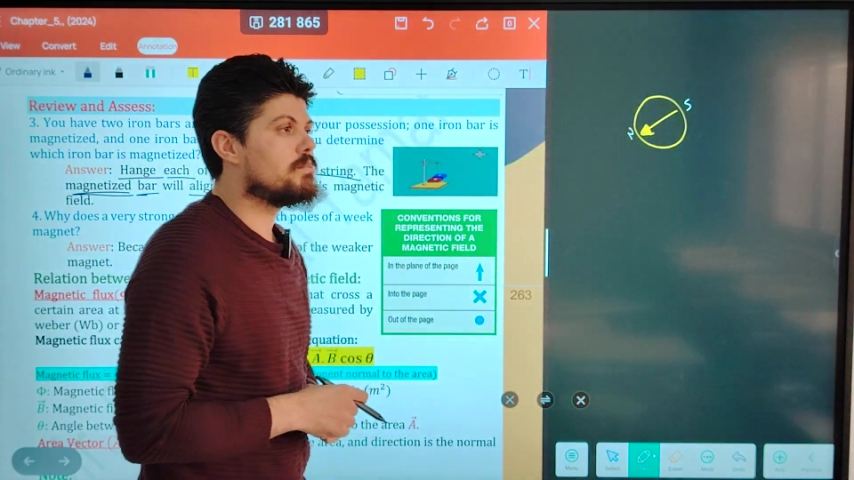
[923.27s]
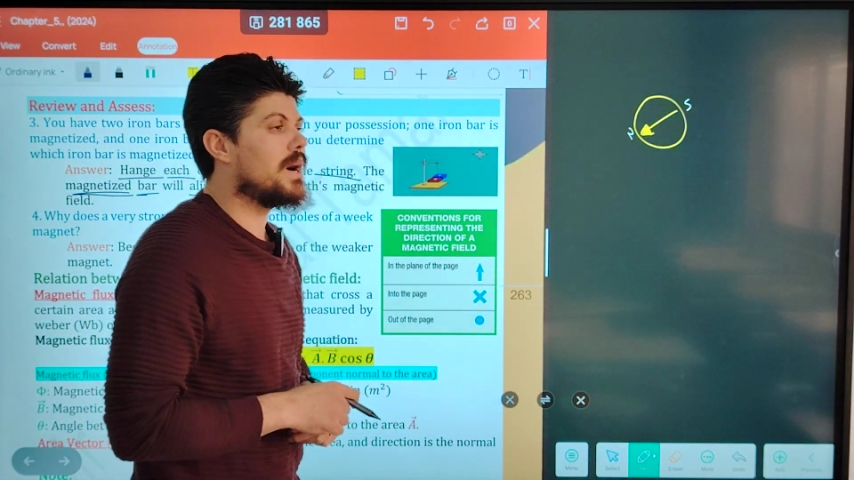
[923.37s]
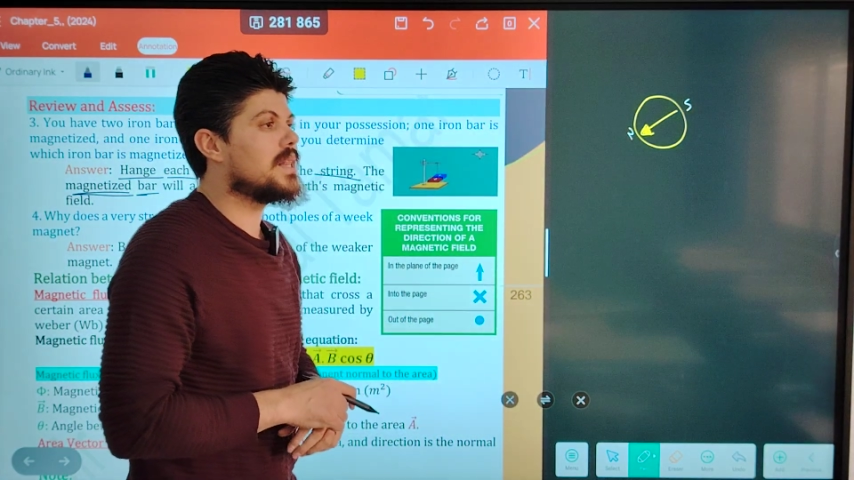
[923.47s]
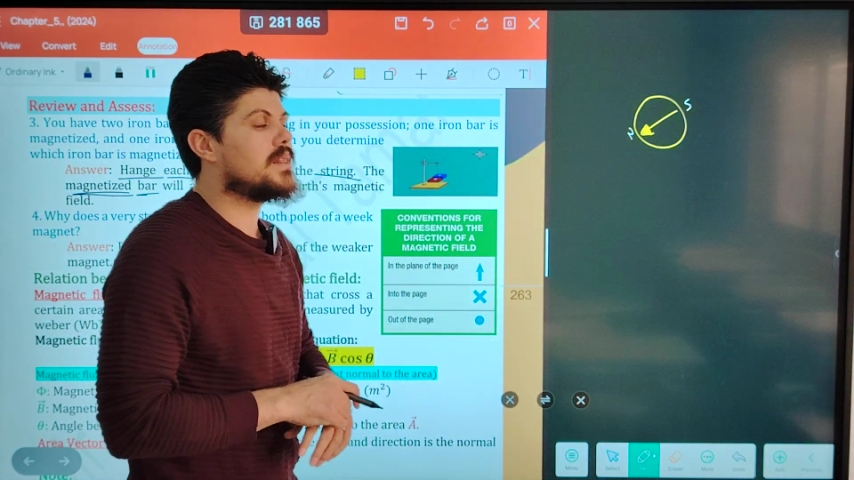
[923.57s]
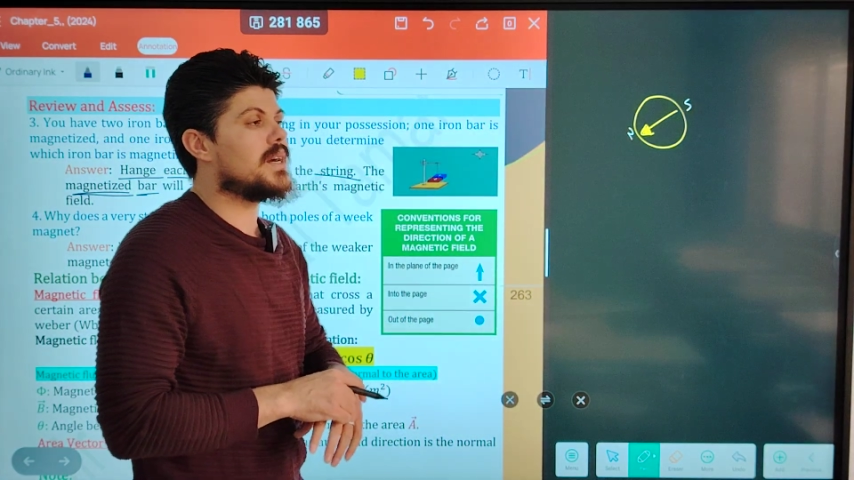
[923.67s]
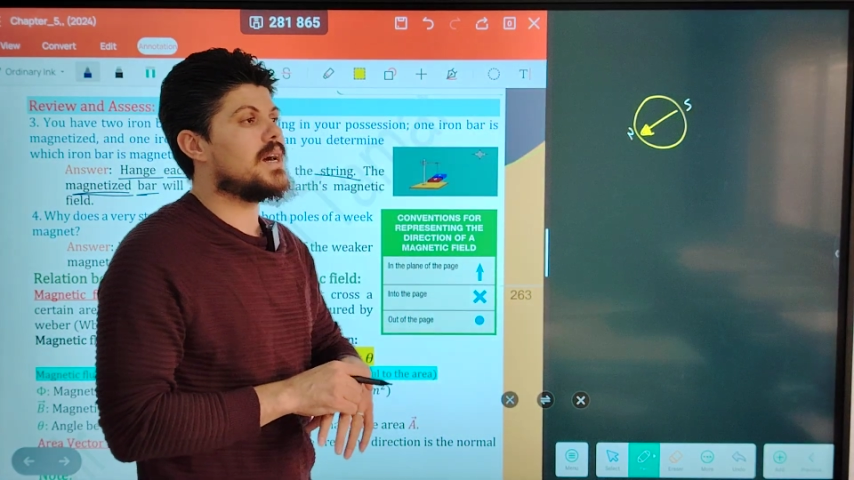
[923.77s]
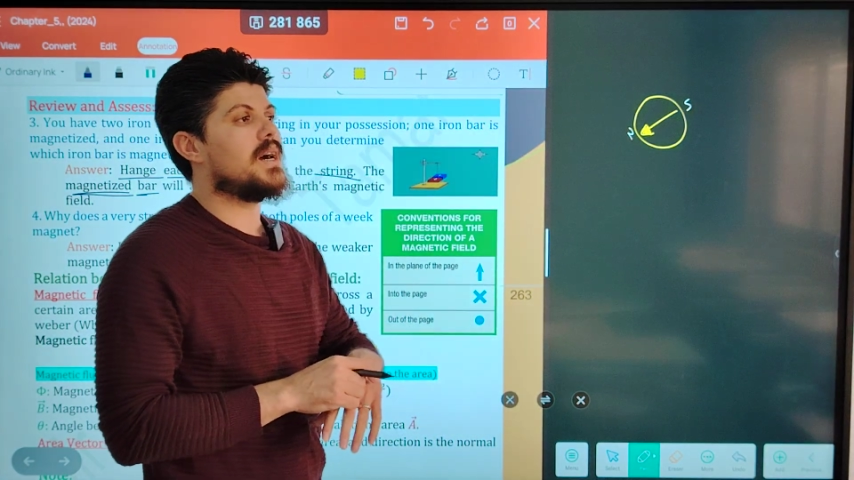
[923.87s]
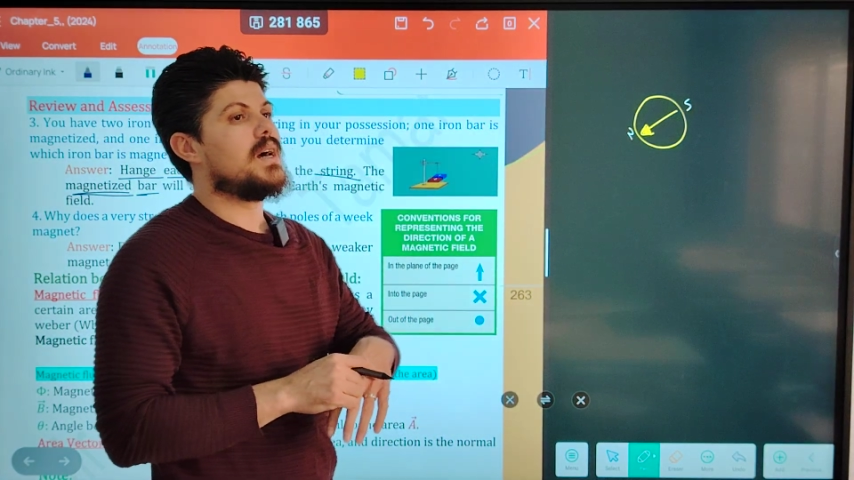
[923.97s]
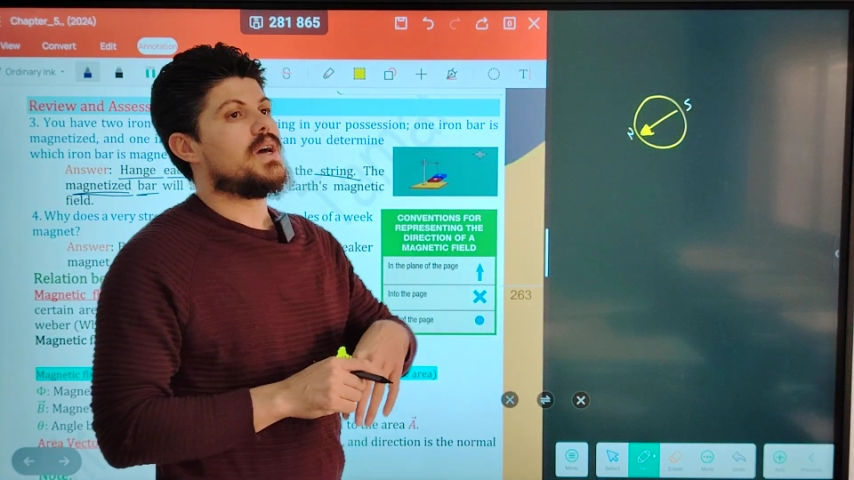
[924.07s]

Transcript: But the